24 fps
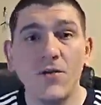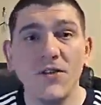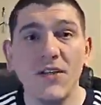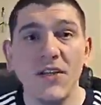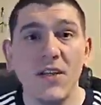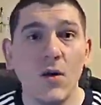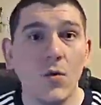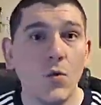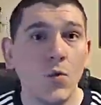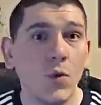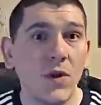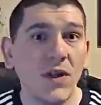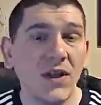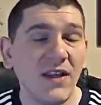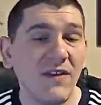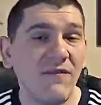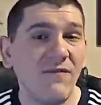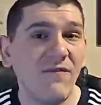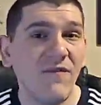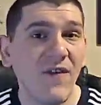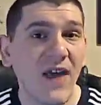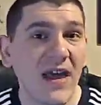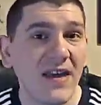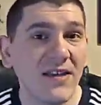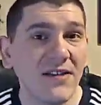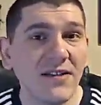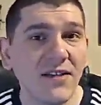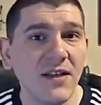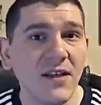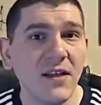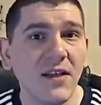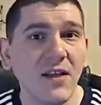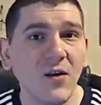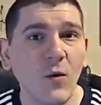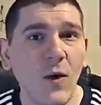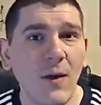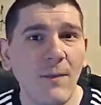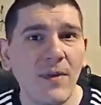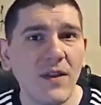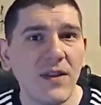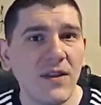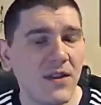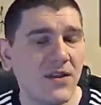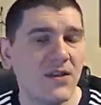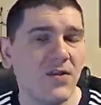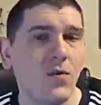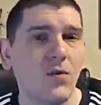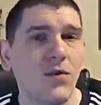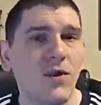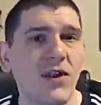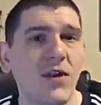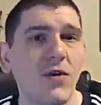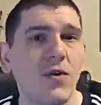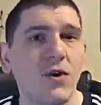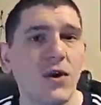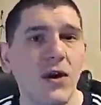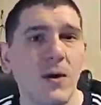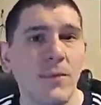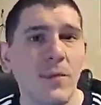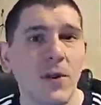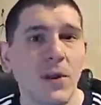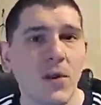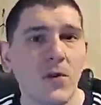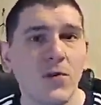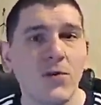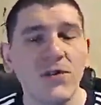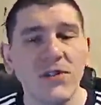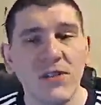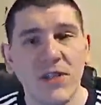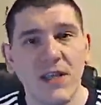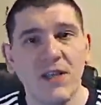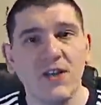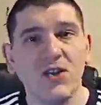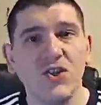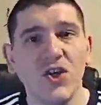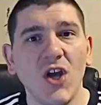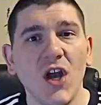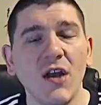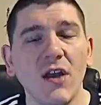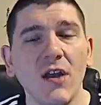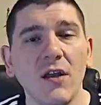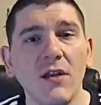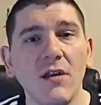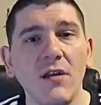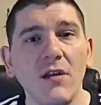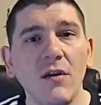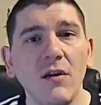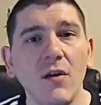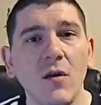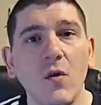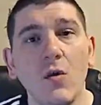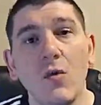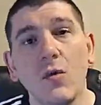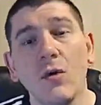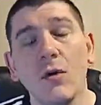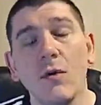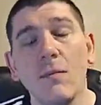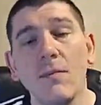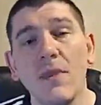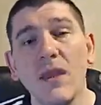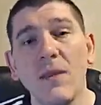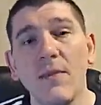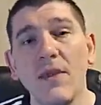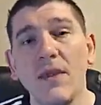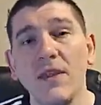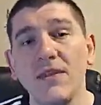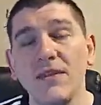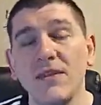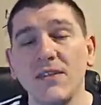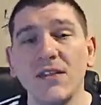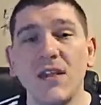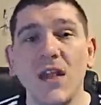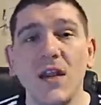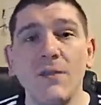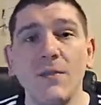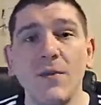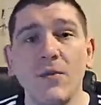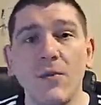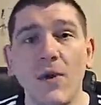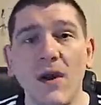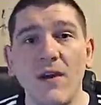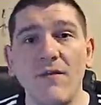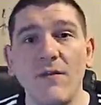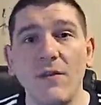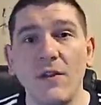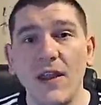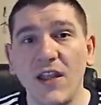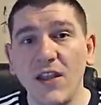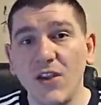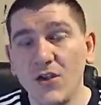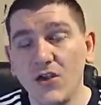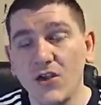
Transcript: a really fast killing weapon that's only good up close, like a shotgun? Or maybe it's a sniper rifle and you should